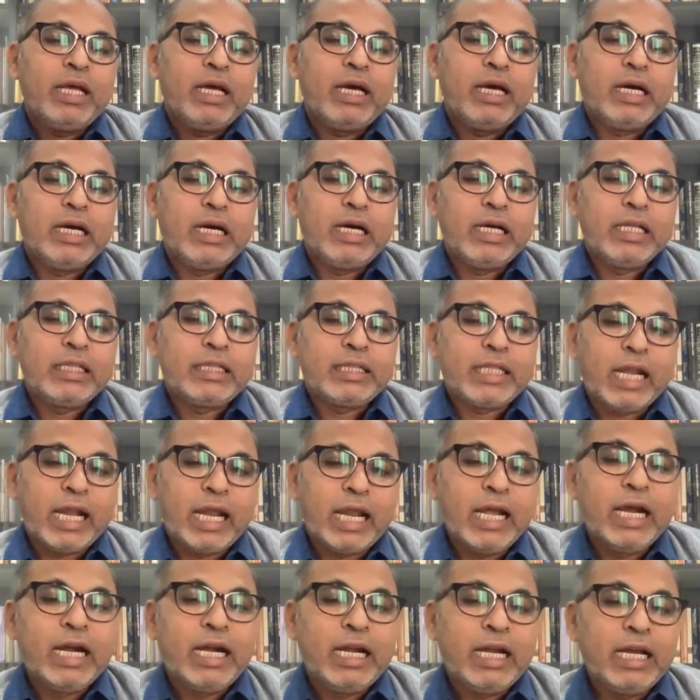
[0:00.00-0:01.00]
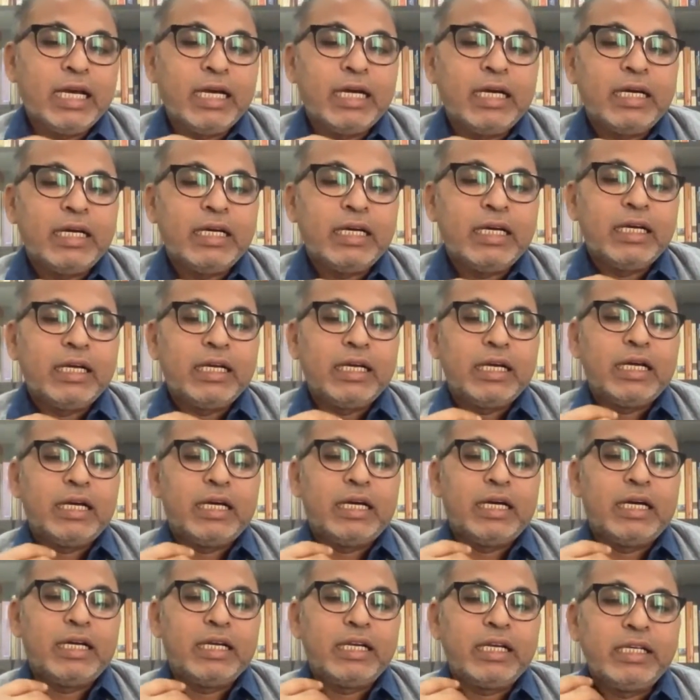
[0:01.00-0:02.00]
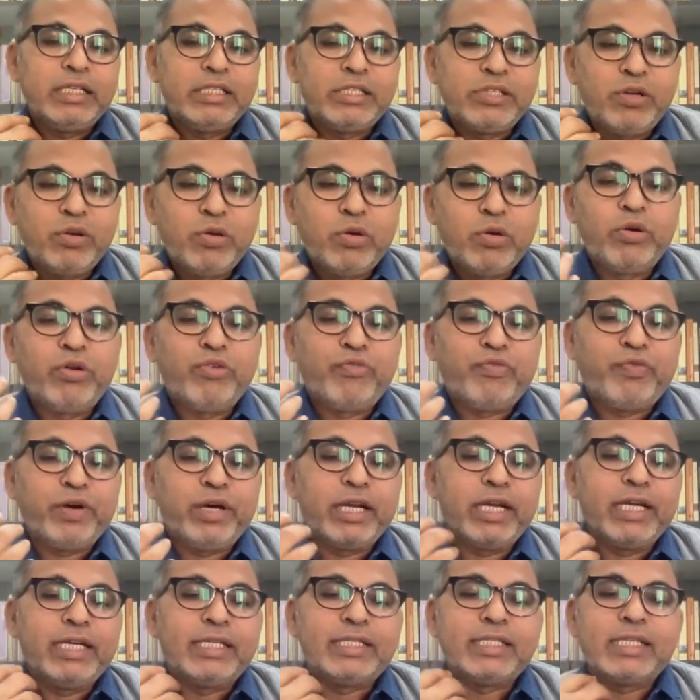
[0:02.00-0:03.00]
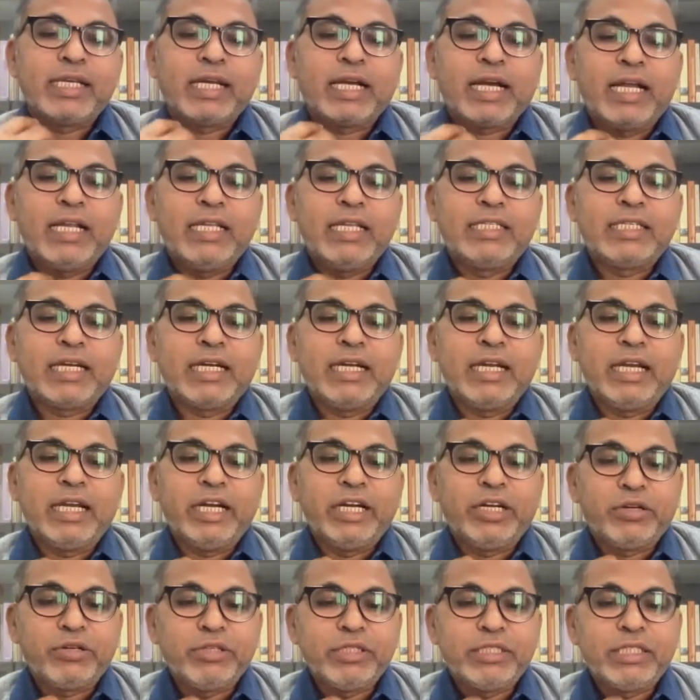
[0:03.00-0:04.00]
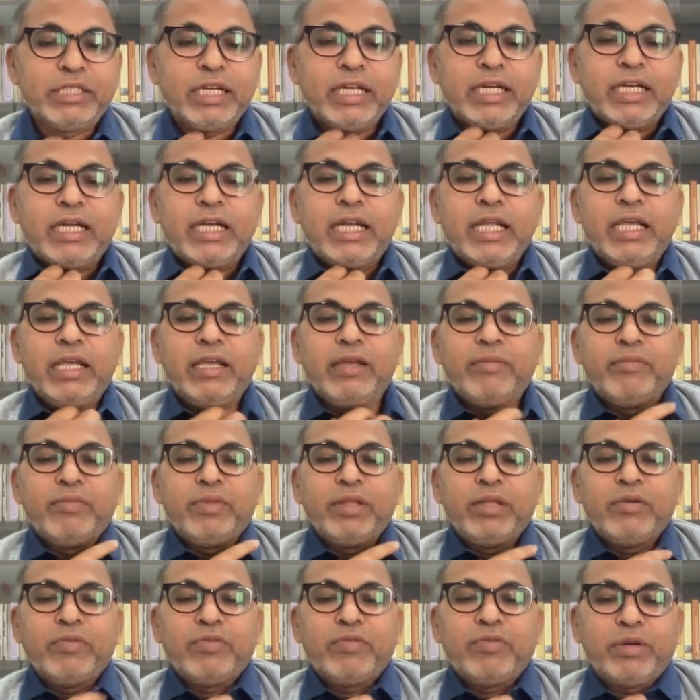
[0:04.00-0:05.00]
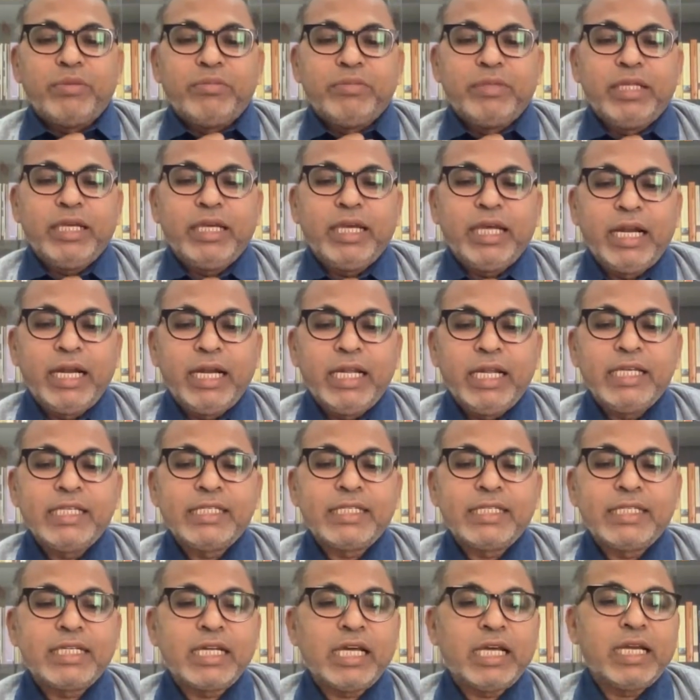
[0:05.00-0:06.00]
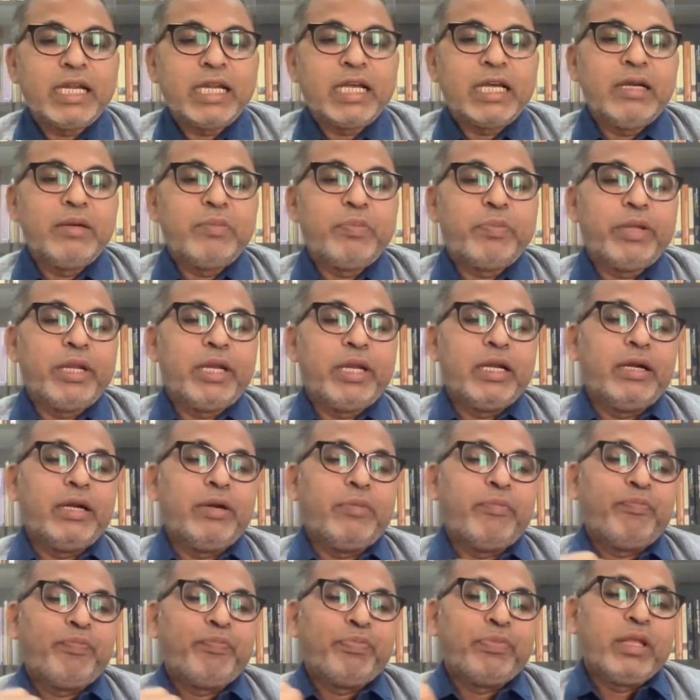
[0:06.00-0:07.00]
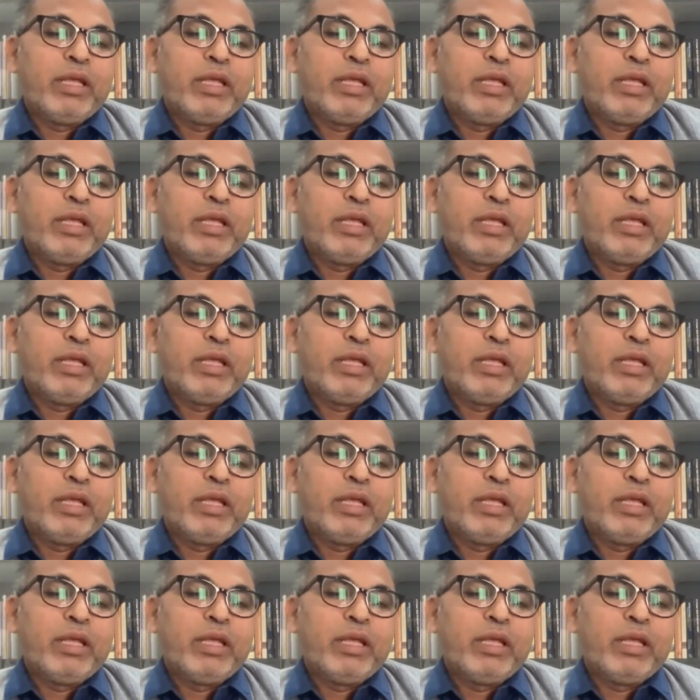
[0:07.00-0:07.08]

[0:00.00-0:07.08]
Telangana is known for its cultural heterogeneity from the early historical period.